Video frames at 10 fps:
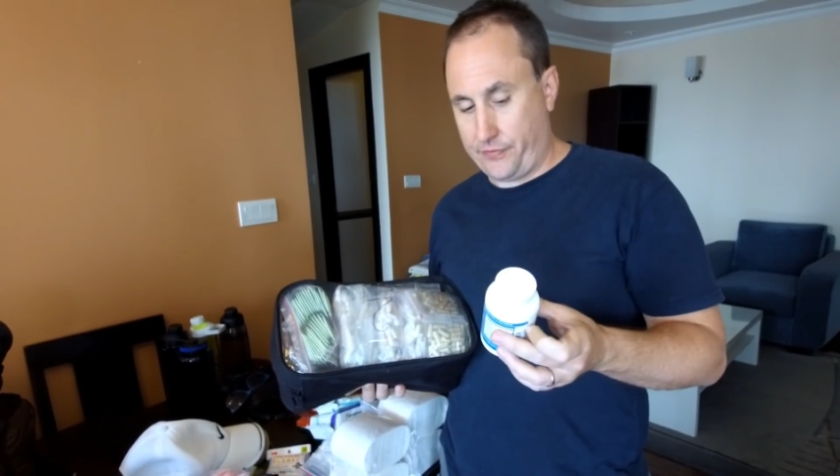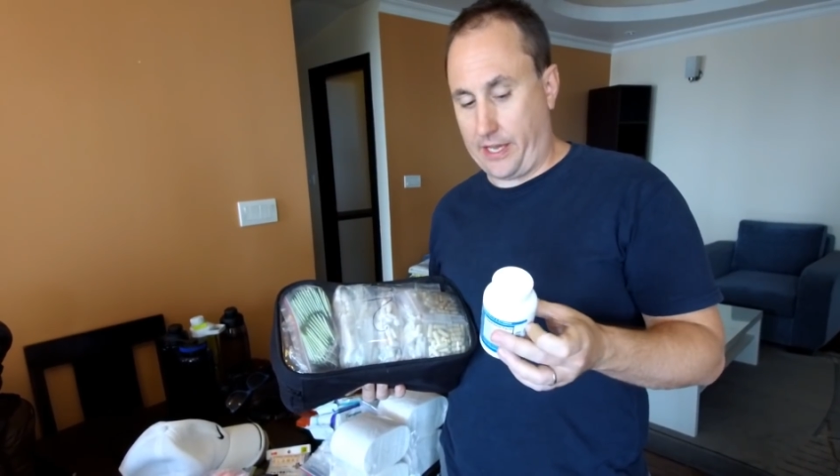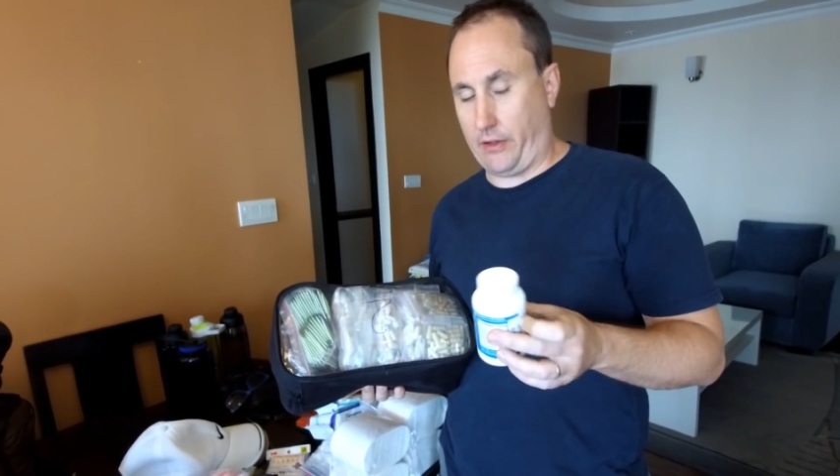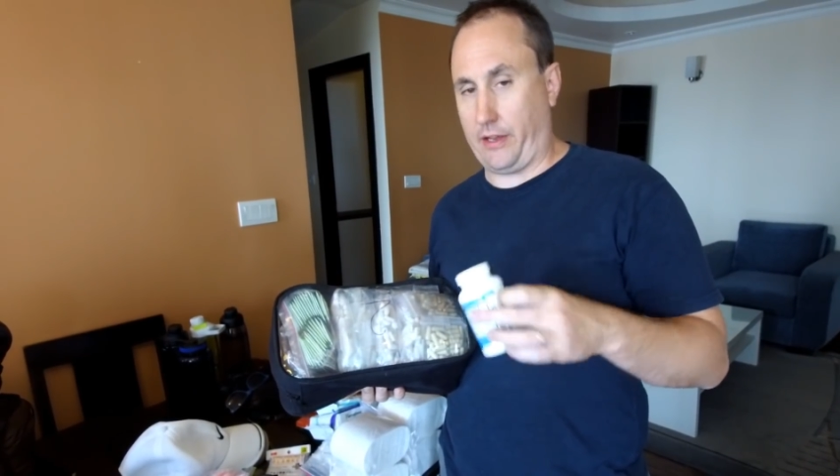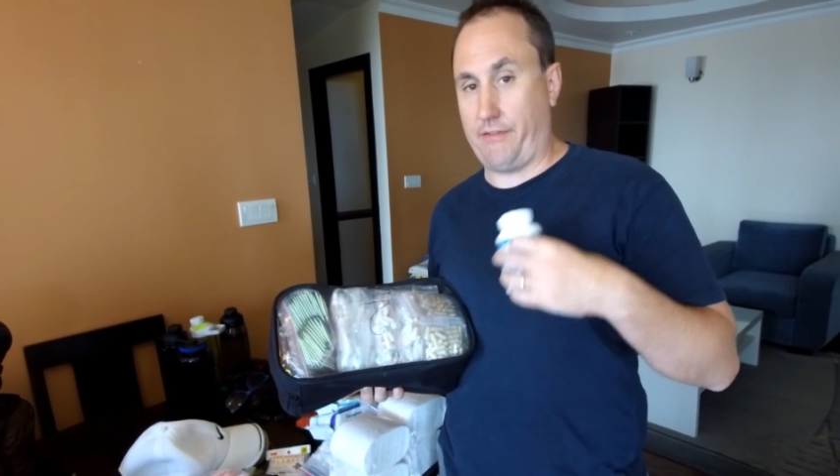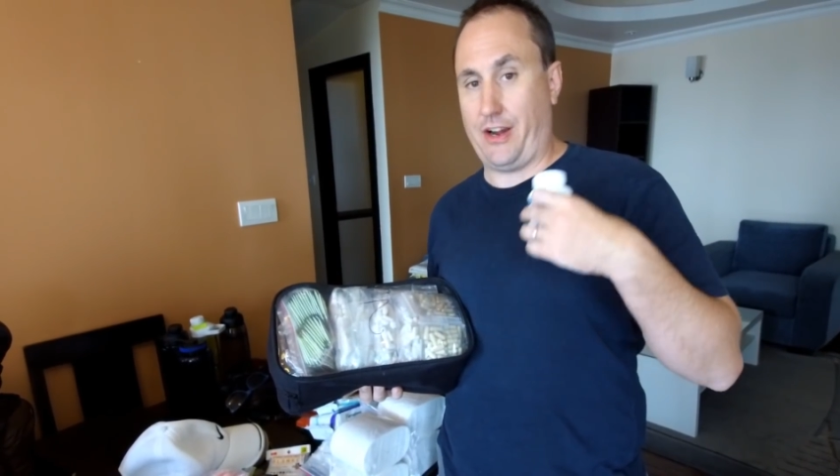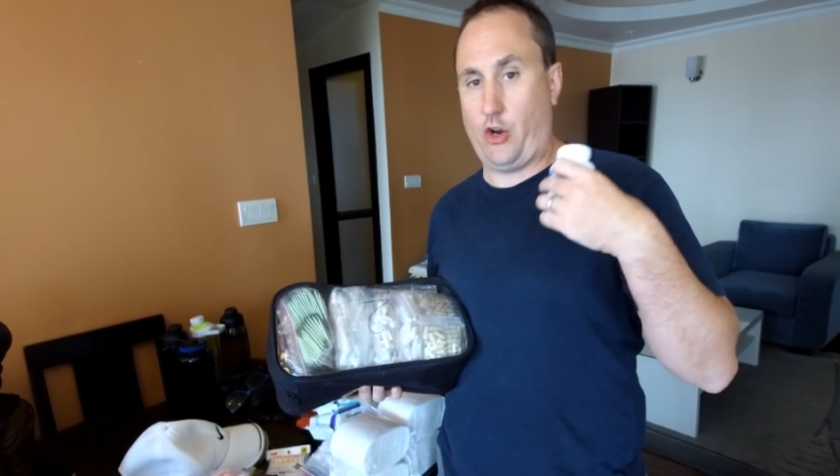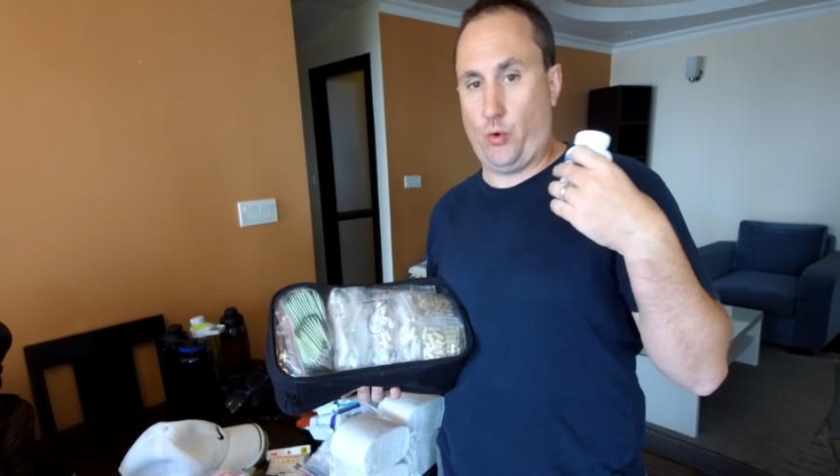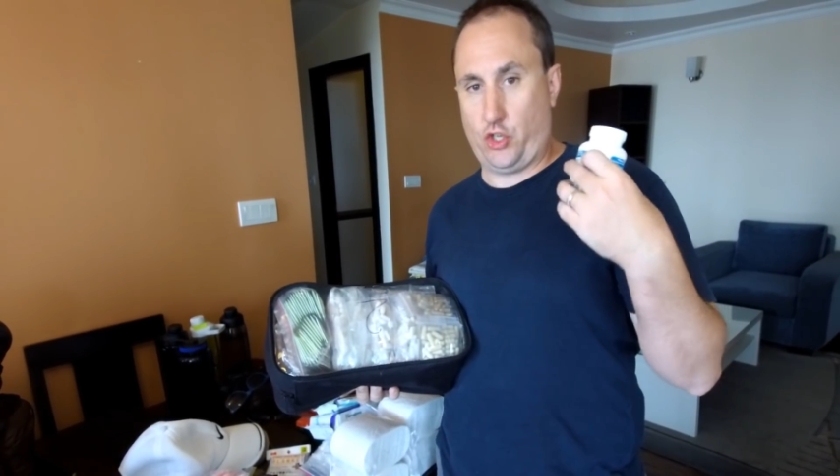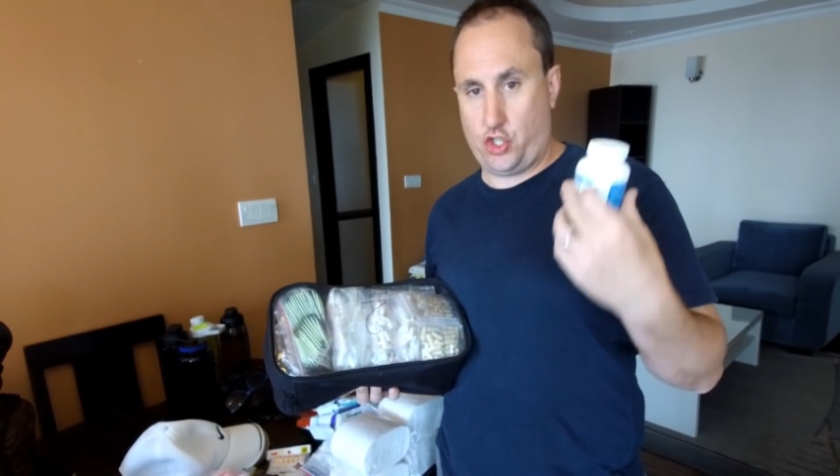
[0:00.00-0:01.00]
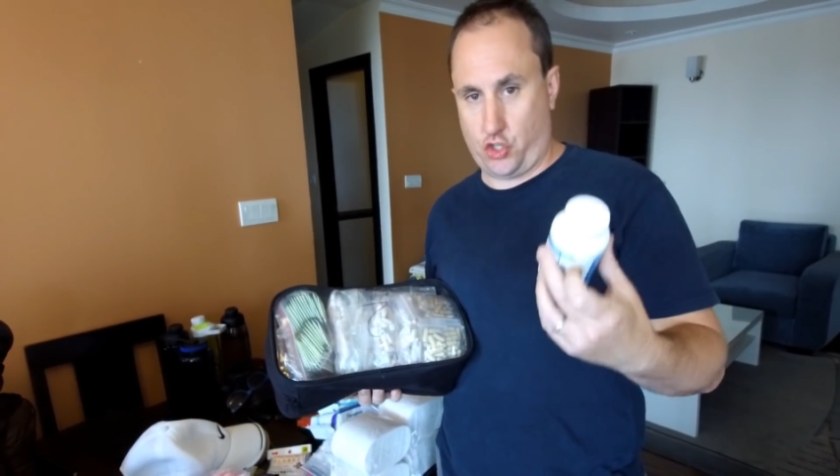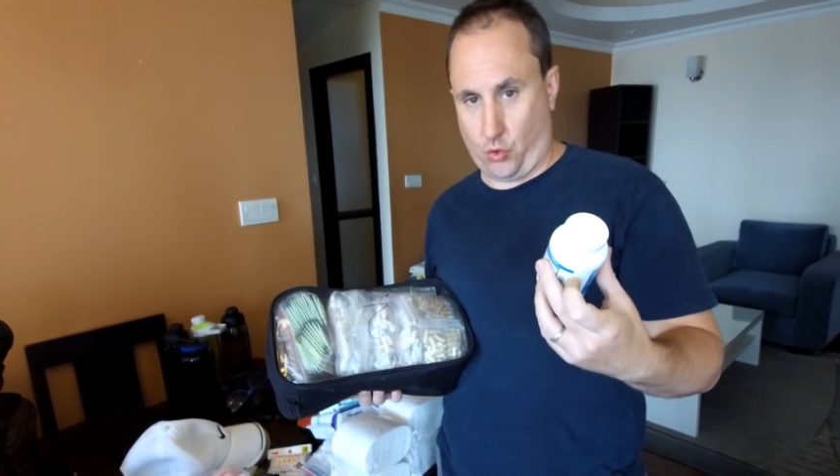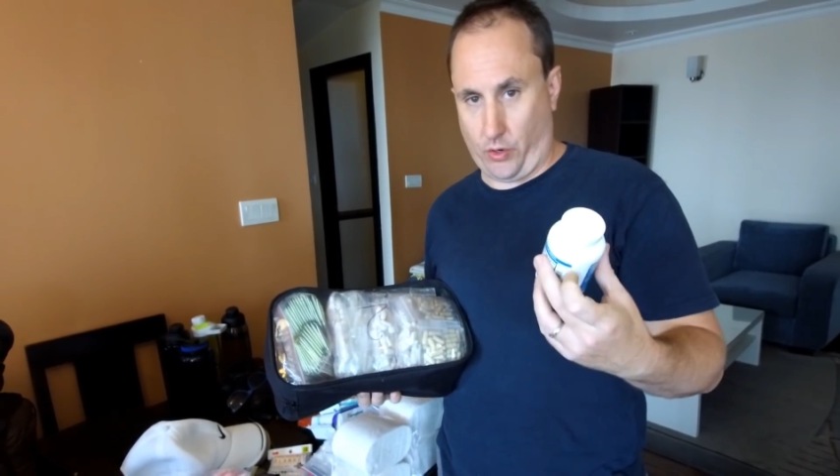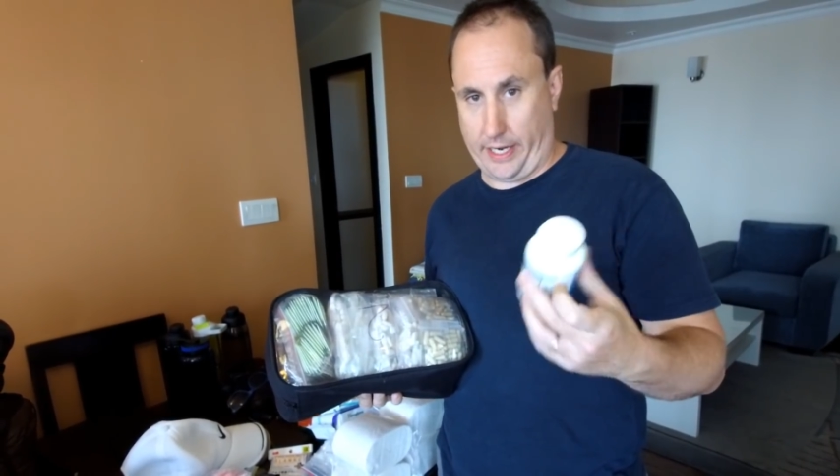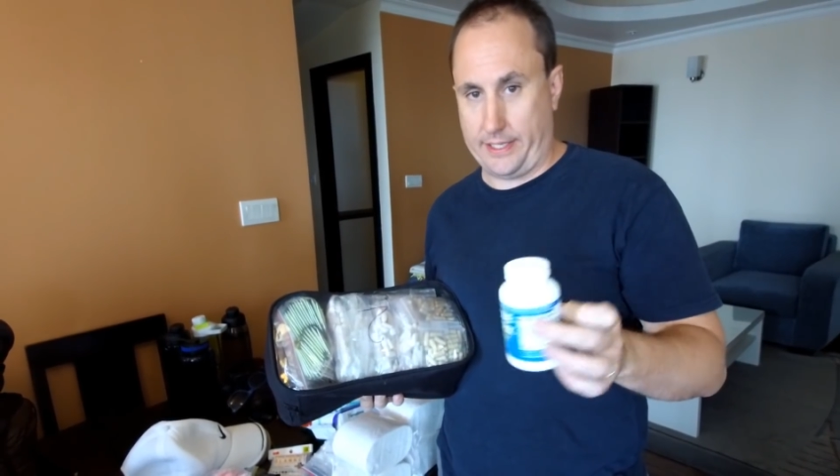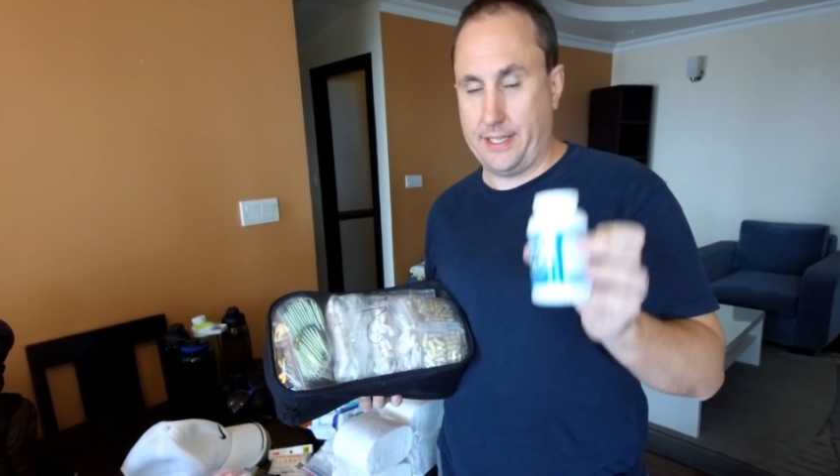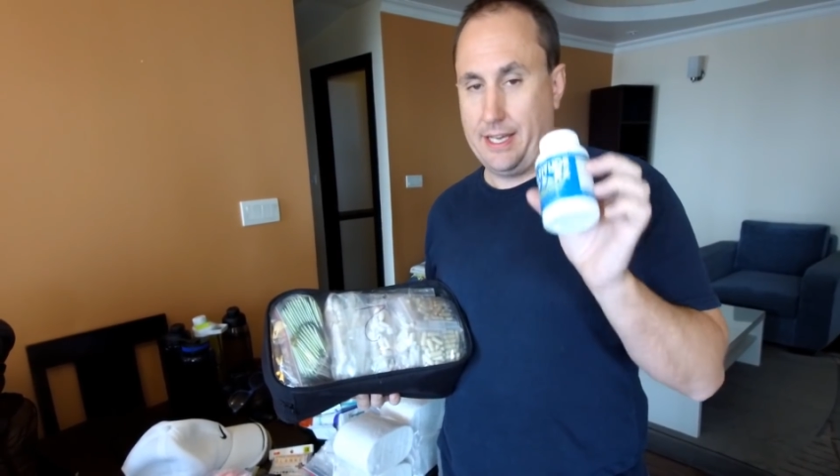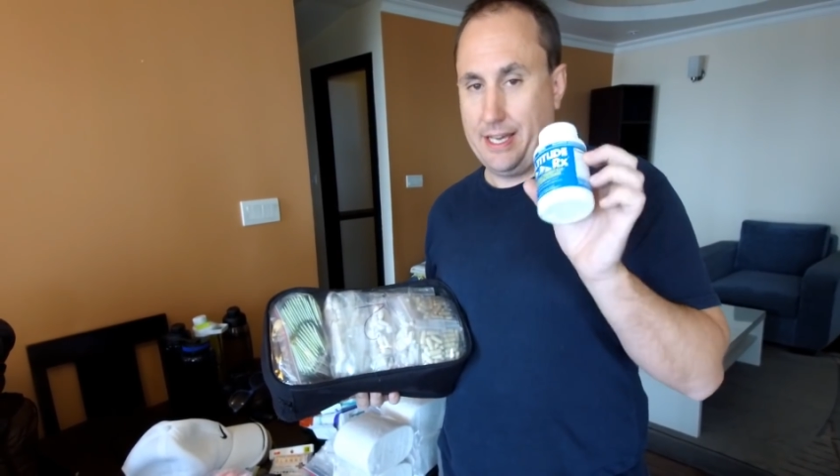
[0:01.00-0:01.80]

telling very real stories,